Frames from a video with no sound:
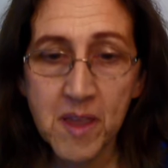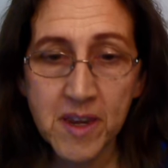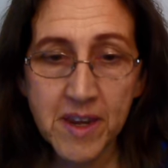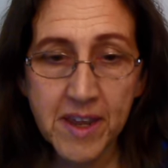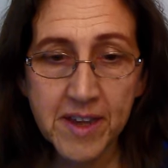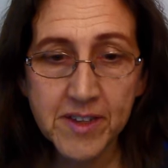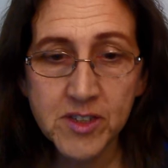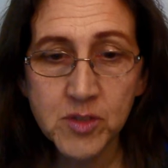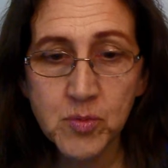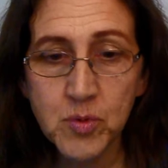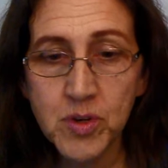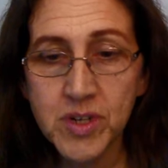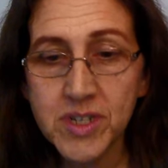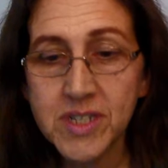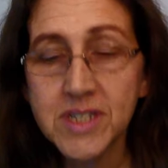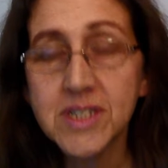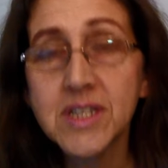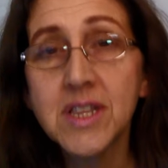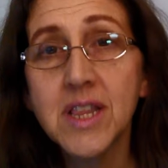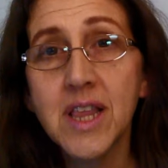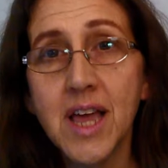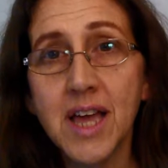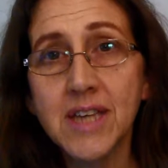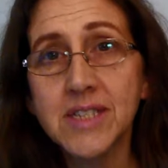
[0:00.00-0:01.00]
The next one
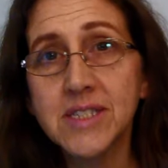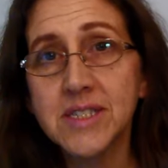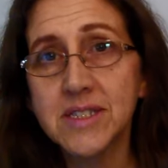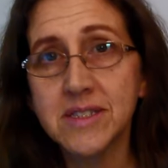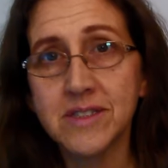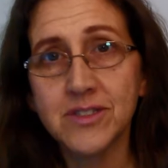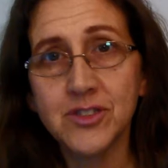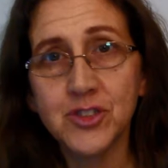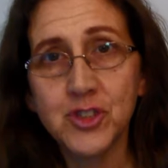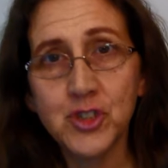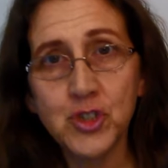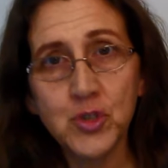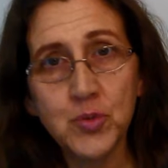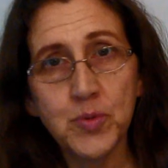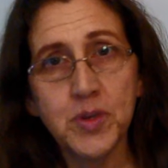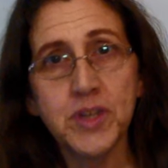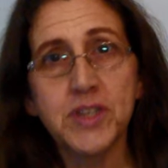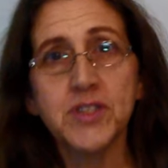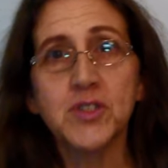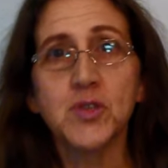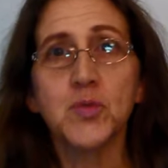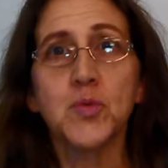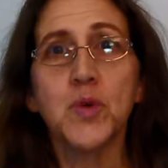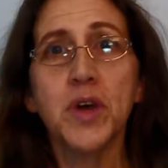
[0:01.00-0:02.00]
is less than 2
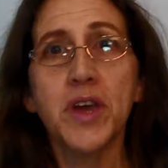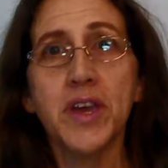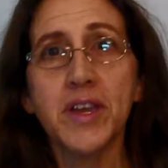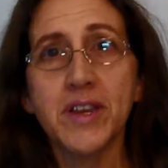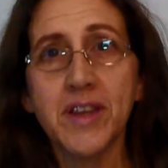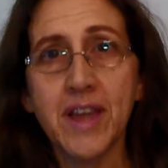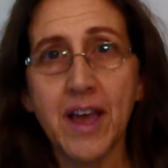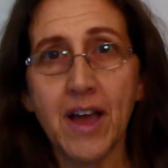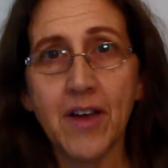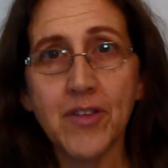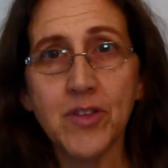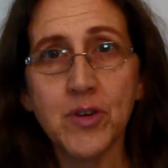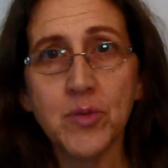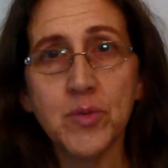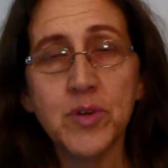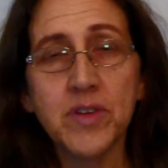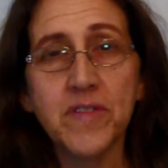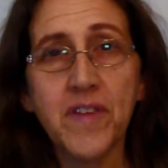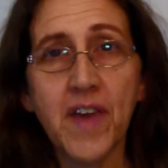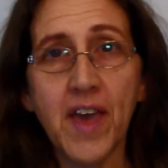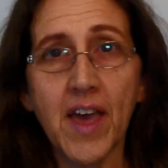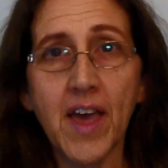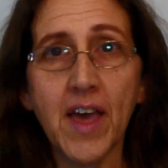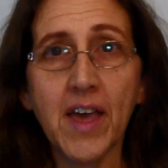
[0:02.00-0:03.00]
weeks away now that
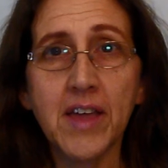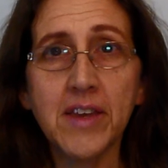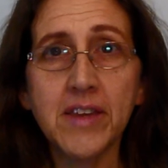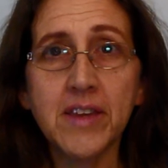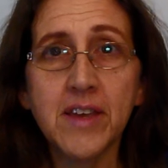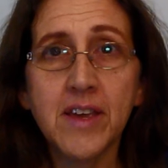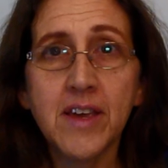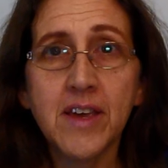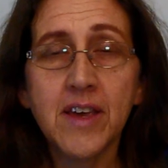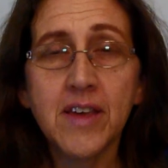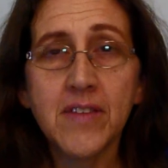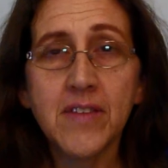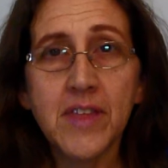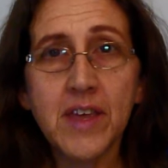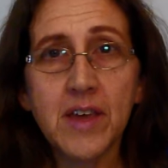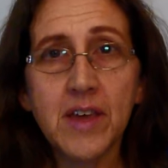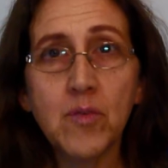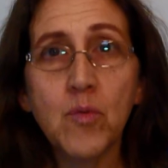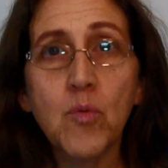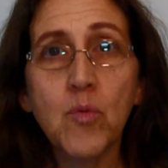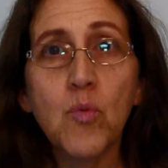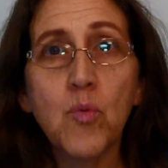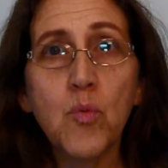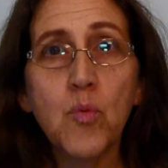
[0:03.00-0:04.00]
we've had
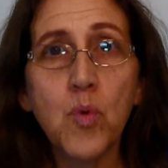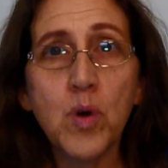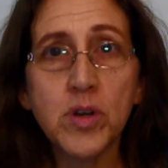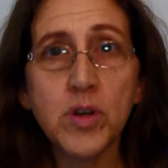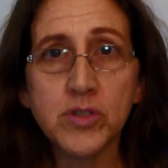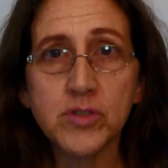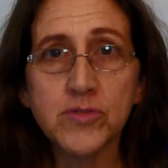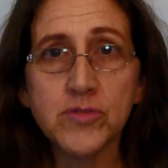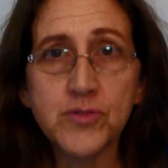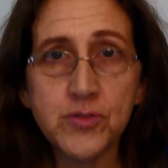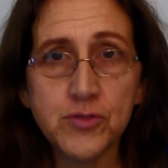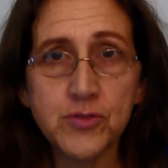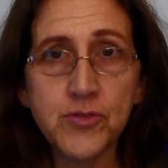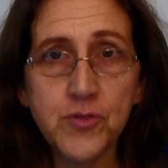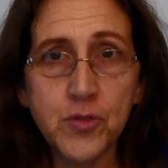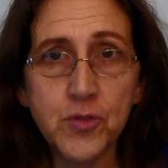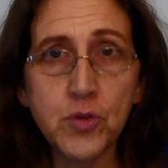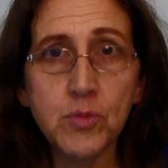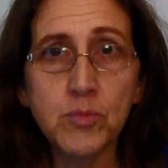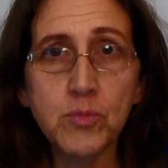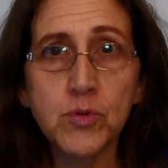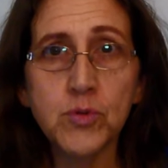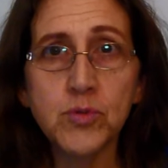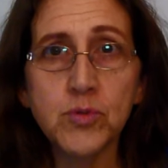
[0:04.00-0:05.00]
that wonderful
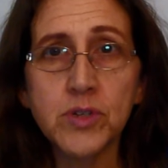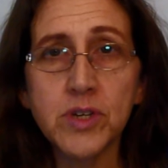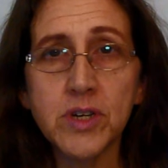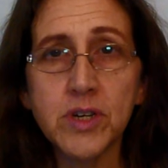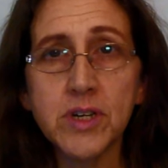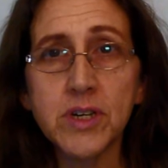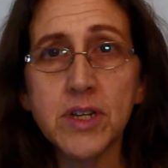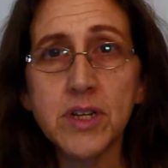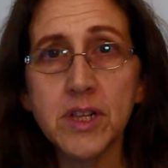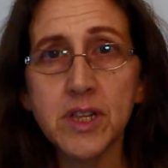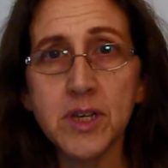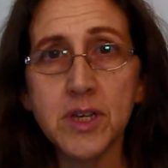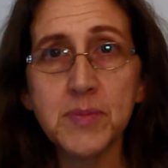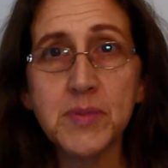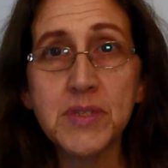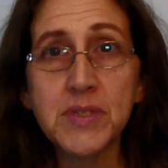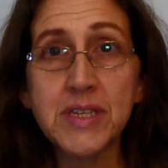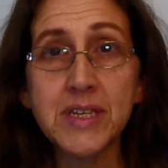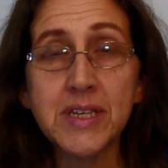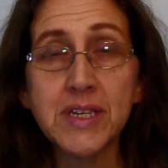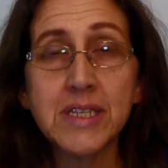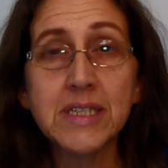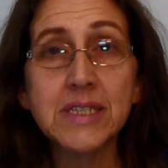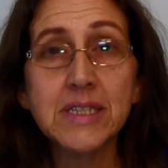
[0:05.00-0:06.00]
full moon
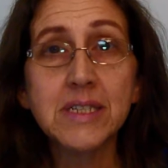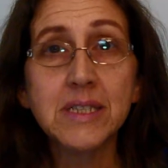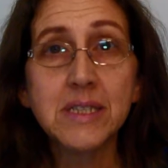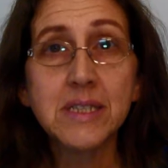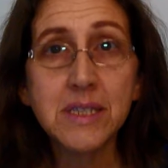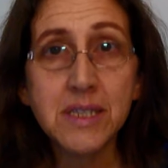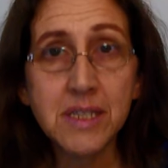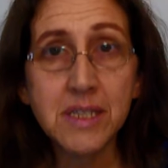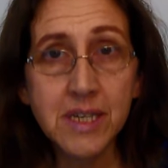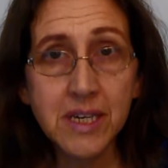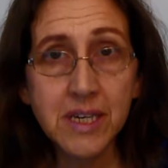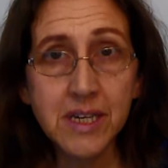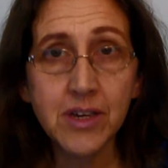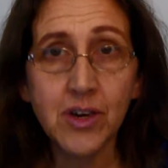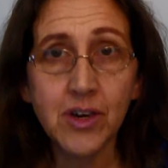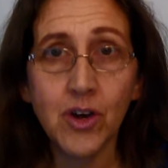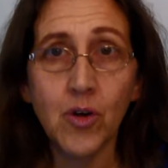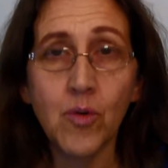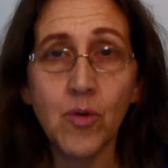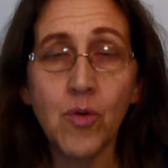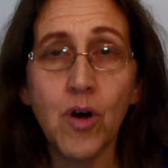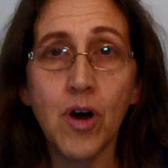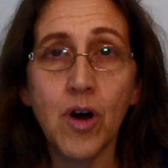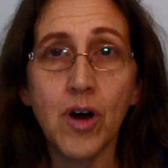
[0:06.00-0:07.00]
eclipse in
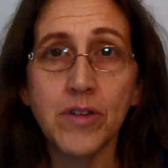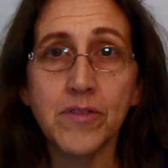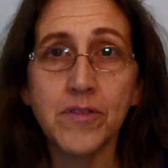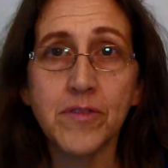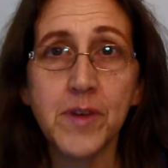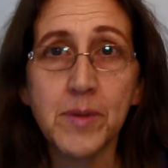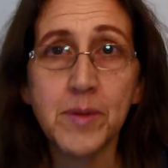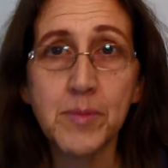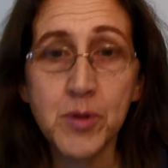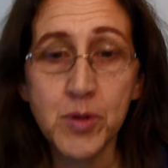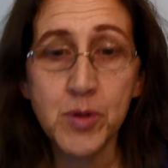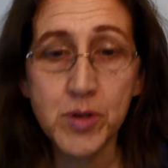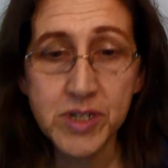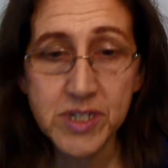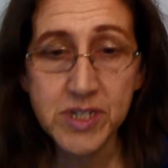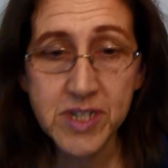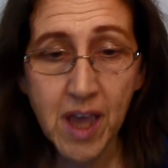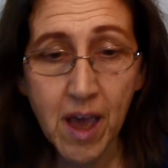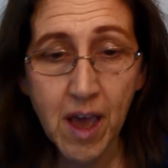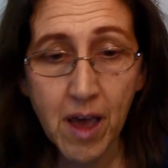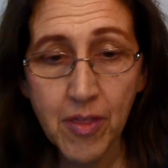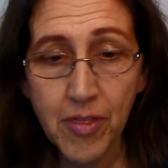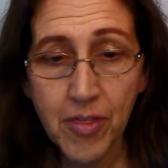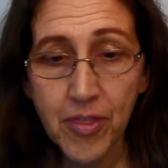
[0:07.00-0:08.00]
Leo on February
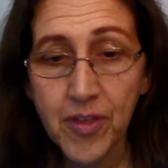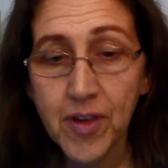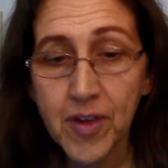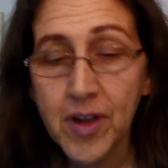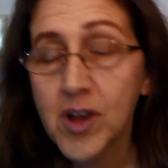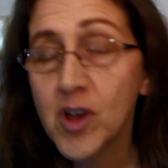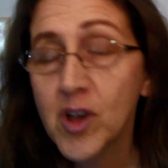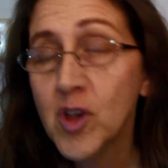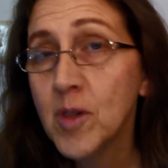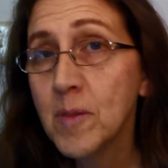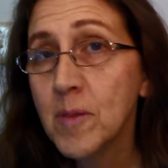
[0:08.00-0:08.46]
10th.